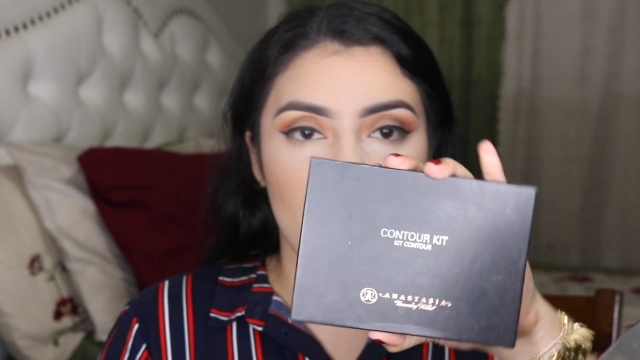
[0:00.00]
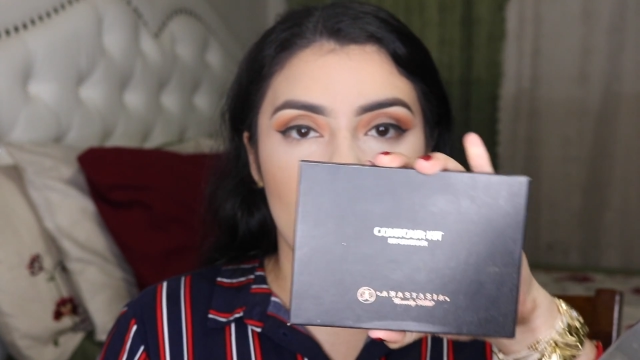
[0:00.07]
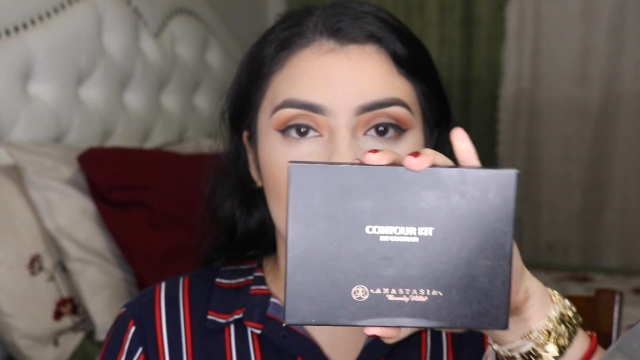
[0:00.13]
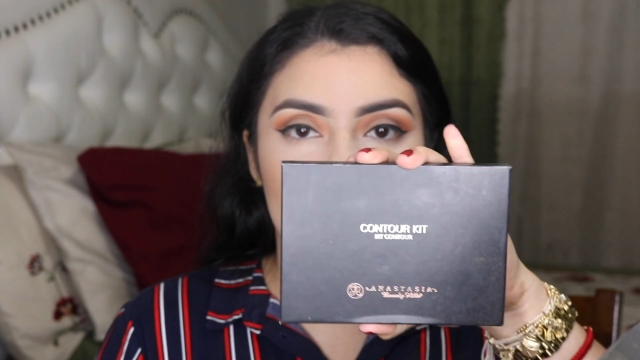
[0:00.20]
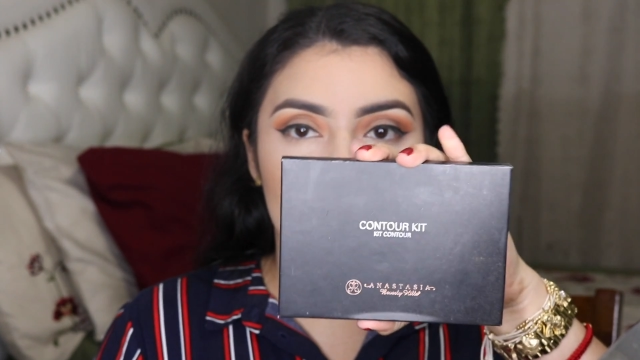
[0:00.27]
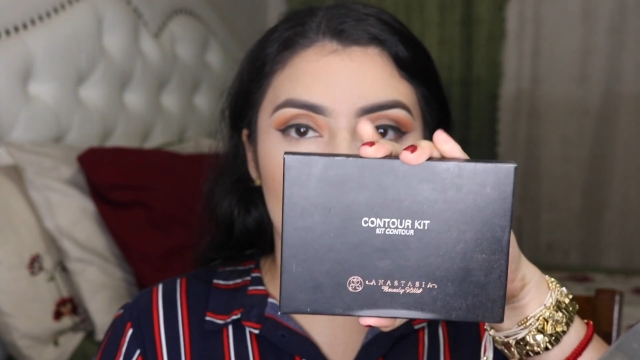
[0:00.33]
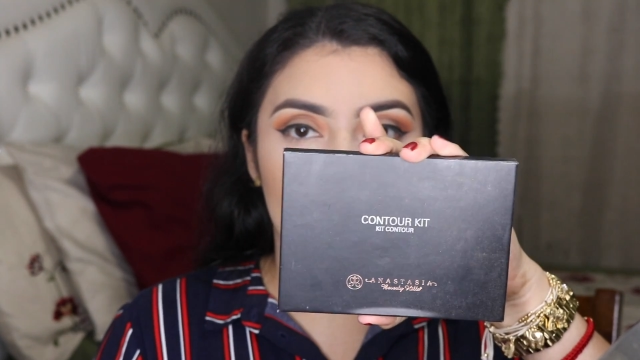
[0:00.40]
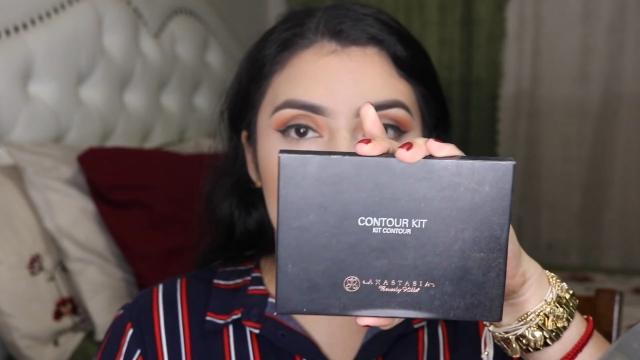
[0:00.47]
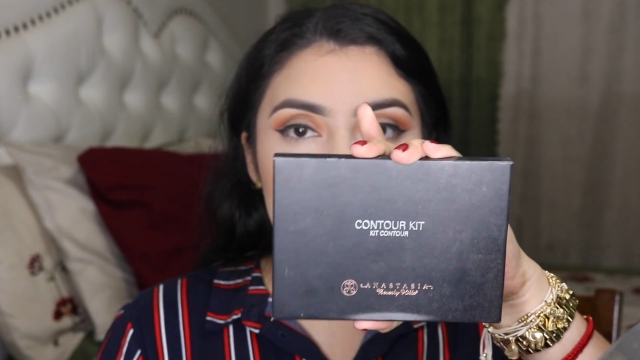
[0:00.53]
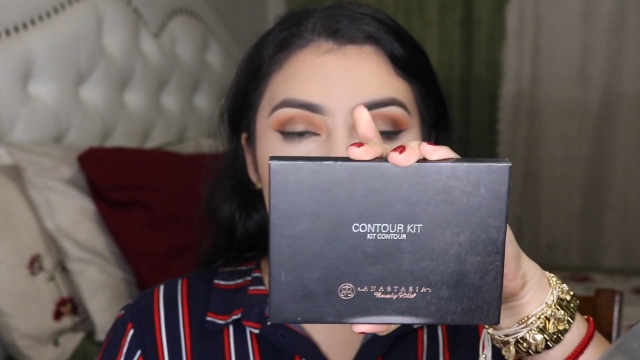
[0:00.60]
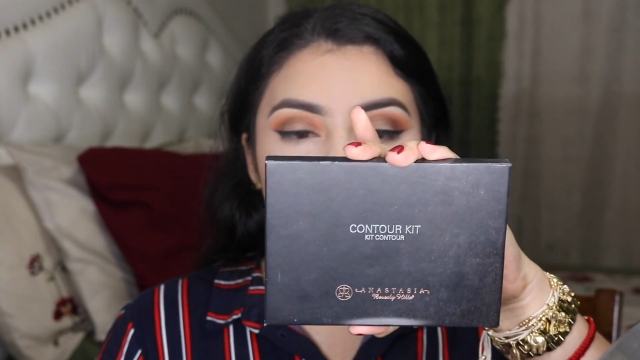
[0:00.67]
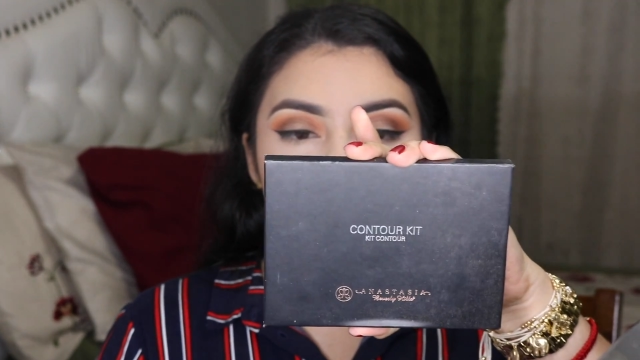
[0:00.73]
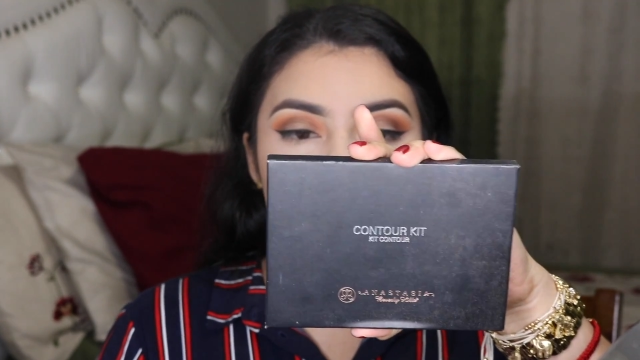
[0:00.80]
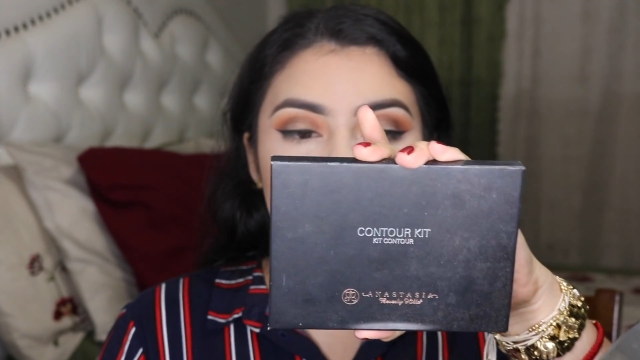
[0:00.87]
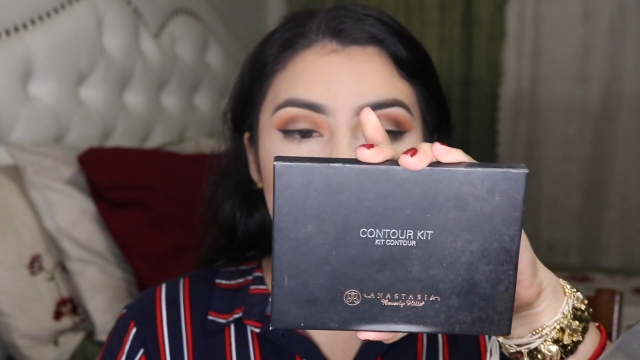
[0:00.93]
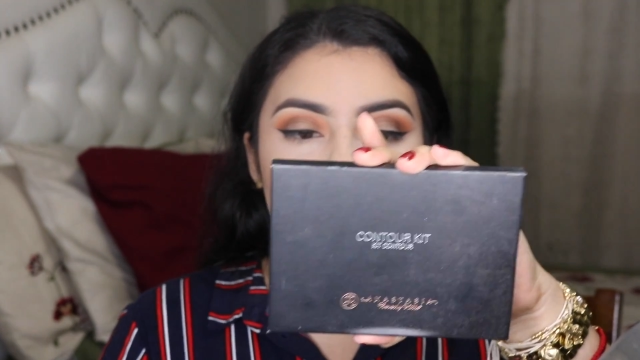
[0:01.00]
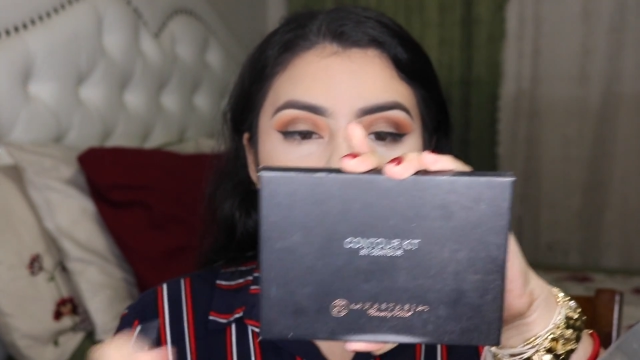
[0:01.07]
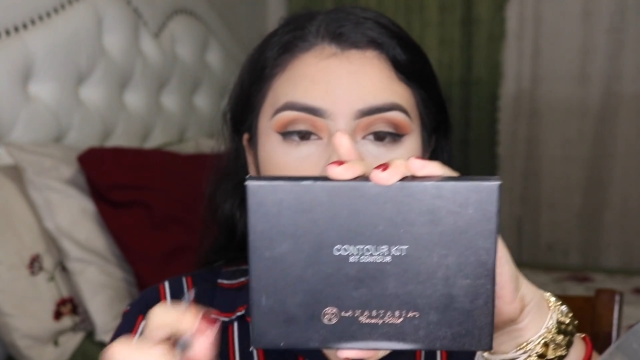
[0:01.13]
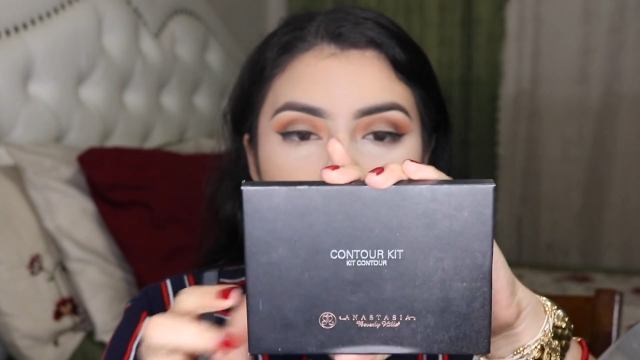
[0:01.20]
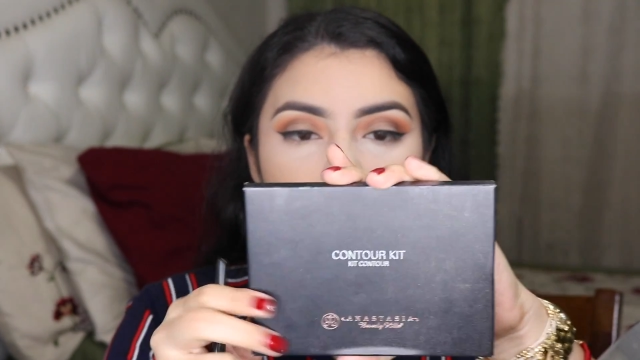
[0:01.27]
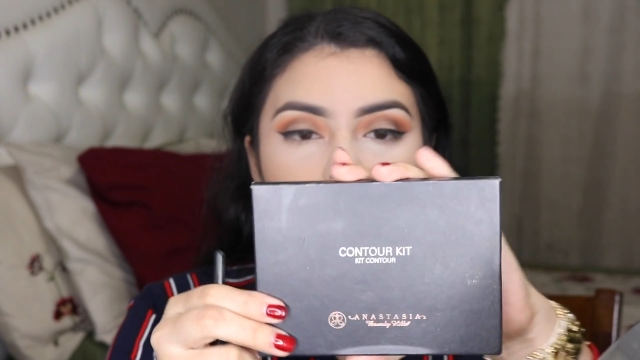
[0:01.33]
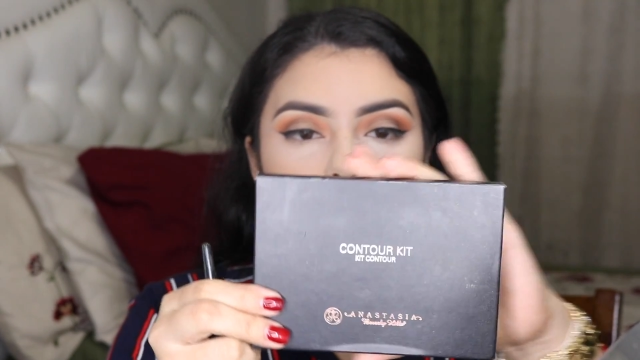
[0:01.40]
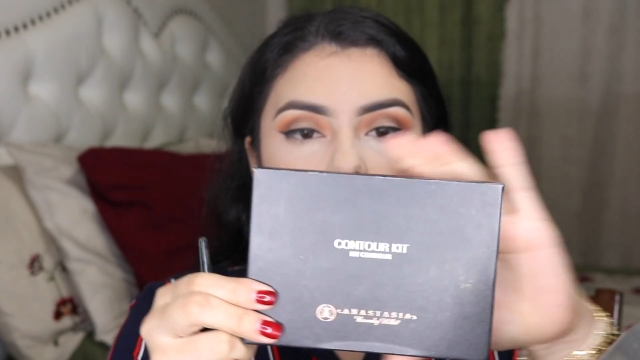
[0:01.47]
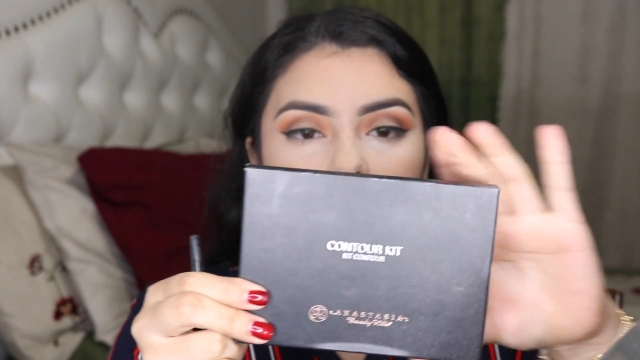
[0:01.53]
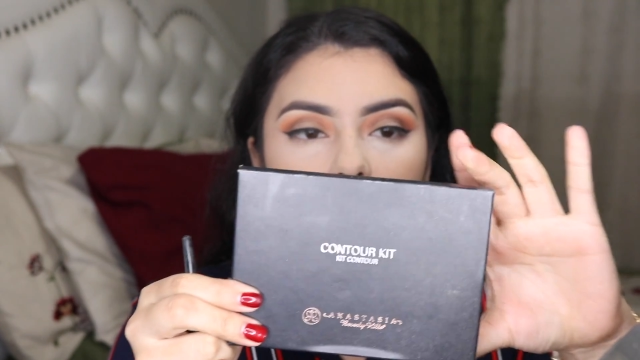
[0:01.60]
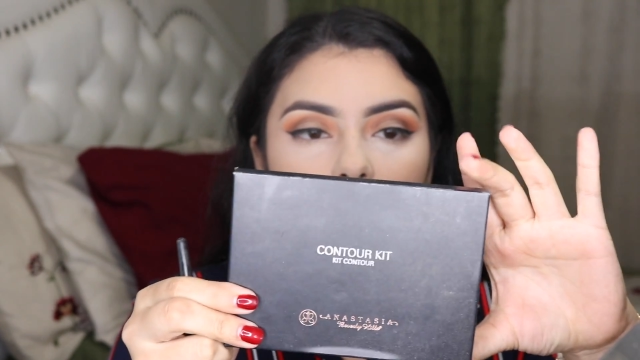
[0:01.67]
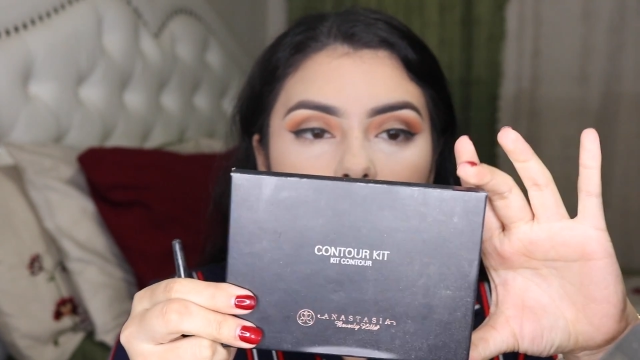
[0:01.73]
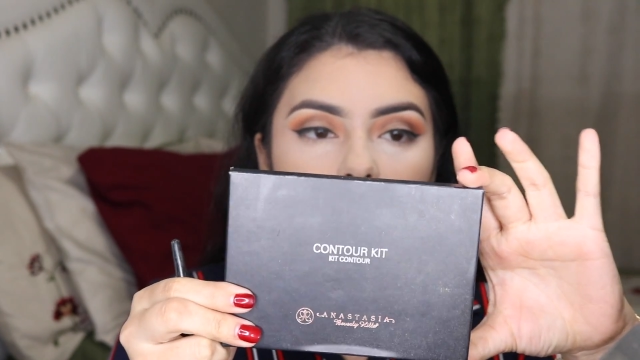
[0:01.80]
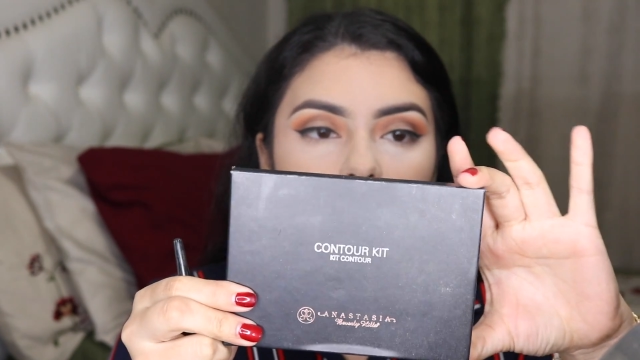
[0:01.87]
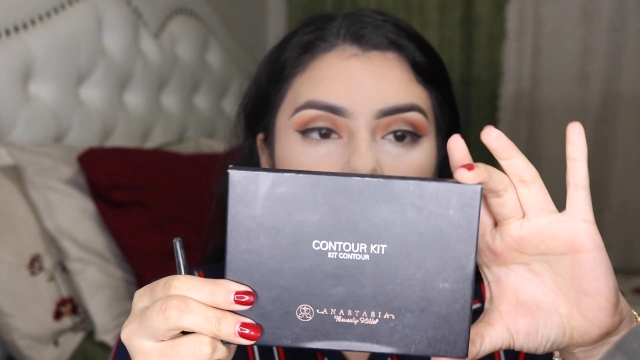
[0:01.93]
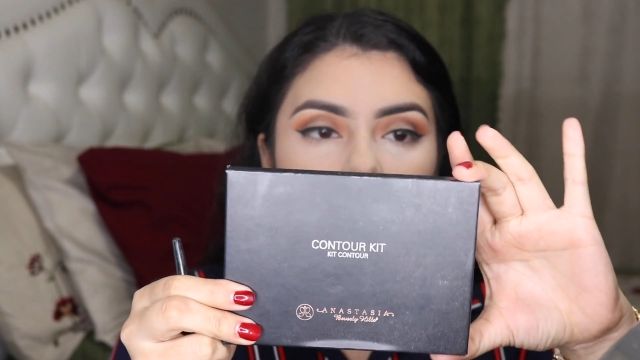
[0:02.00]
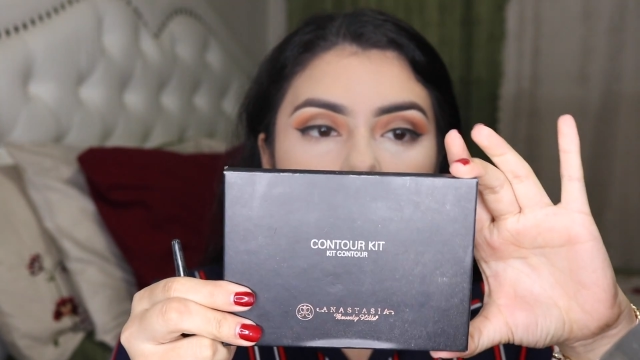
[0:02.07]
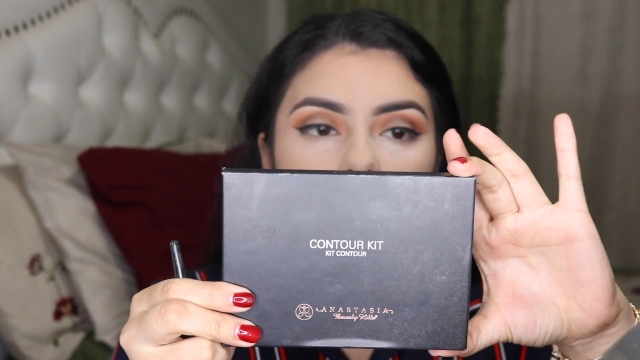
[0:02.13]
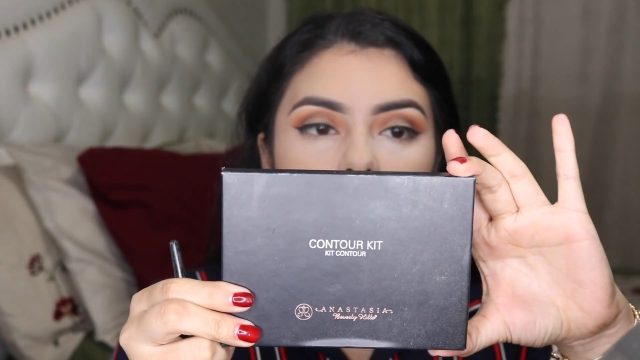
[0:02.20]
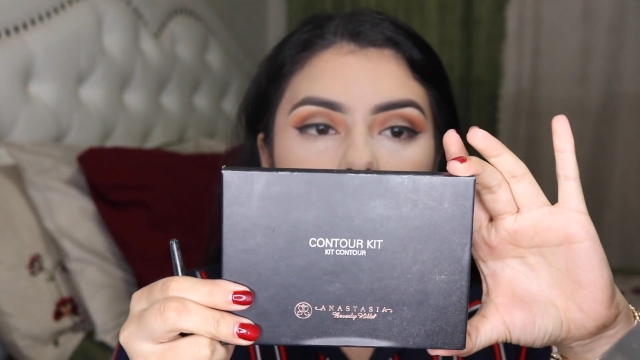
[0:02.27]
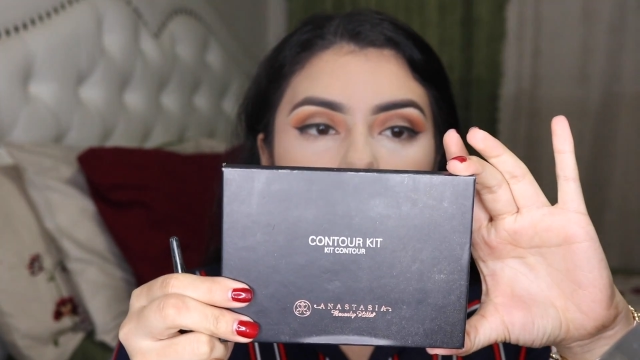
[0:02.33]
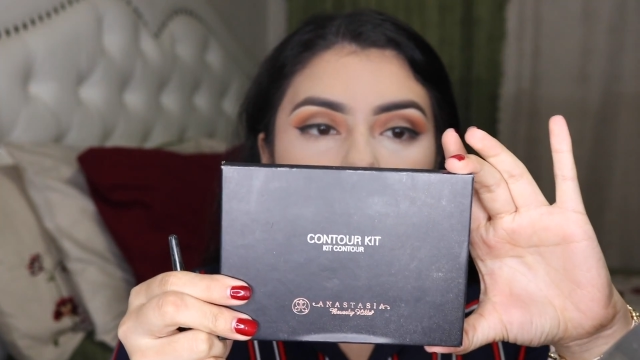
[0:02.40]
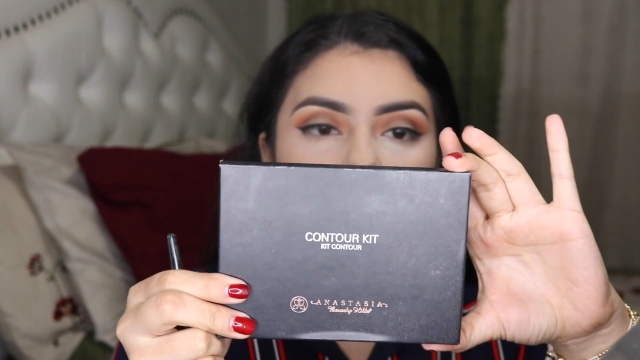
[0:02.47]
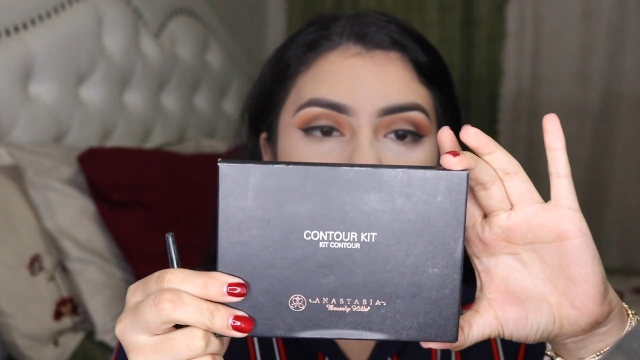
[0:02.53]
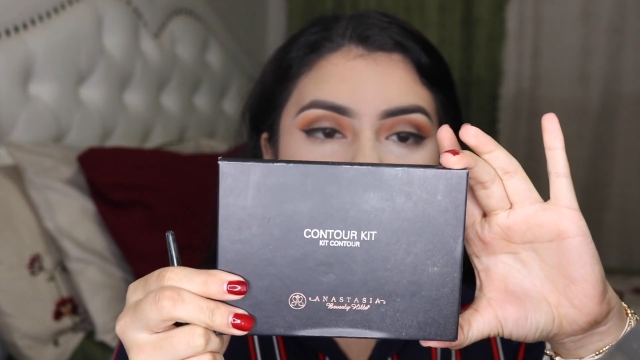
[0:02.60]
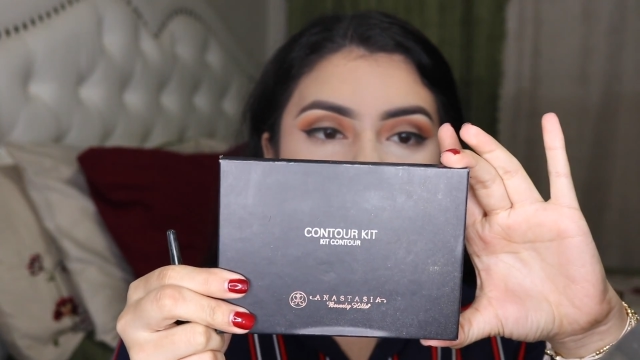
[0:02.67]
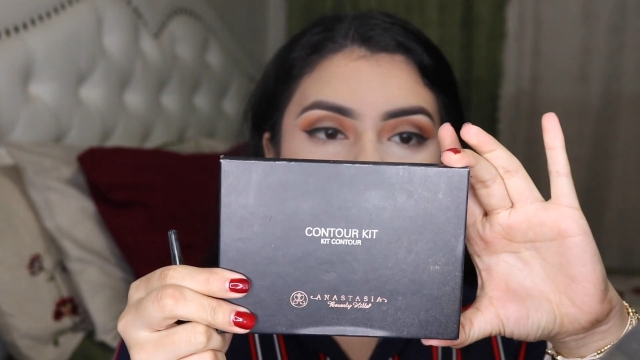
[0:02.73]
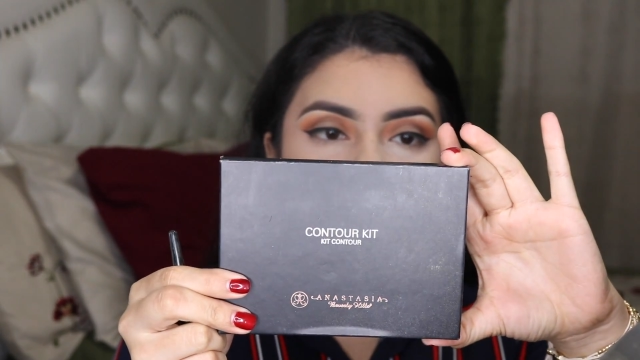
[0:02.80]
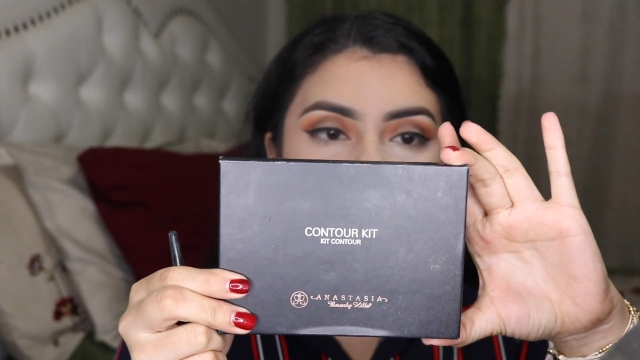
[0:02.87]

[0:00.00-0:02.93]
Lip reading: and the Anastasia Beverly Hills contour